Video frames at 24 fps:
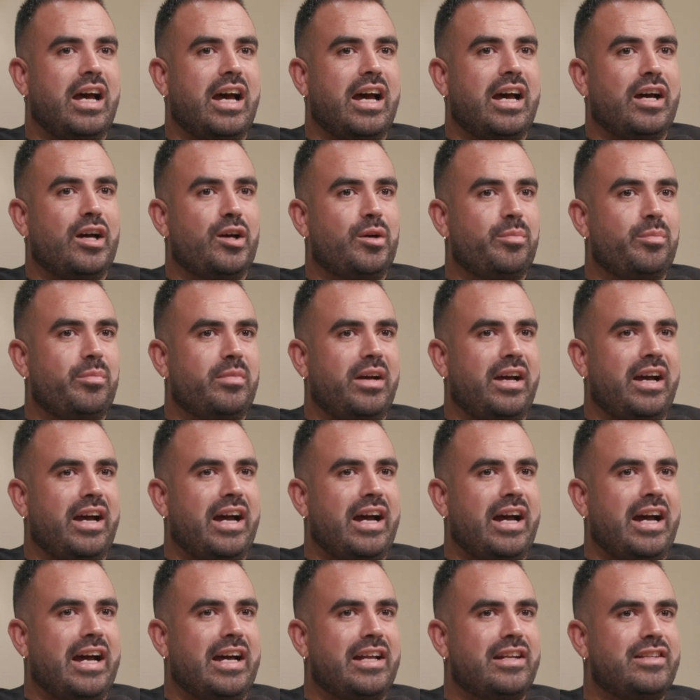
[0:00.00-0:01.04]

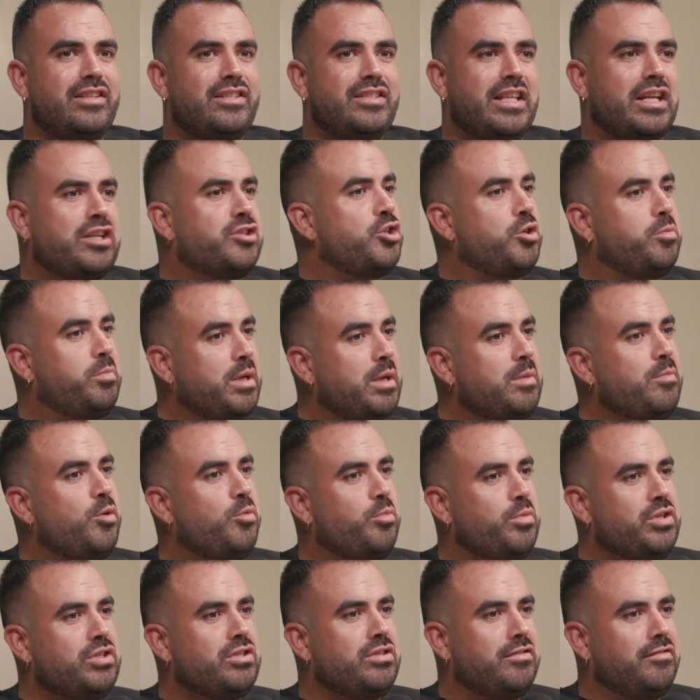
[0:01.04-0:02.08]
And that should be a
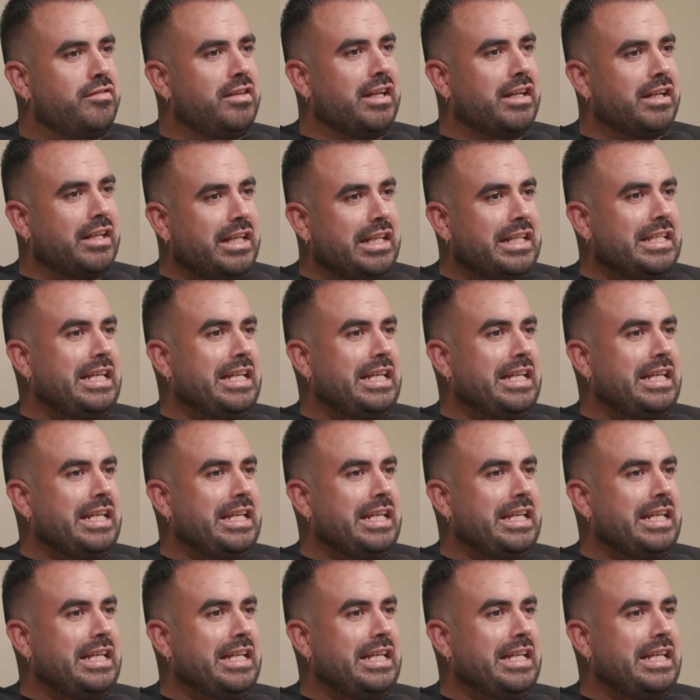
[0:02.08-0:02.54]
moment of like,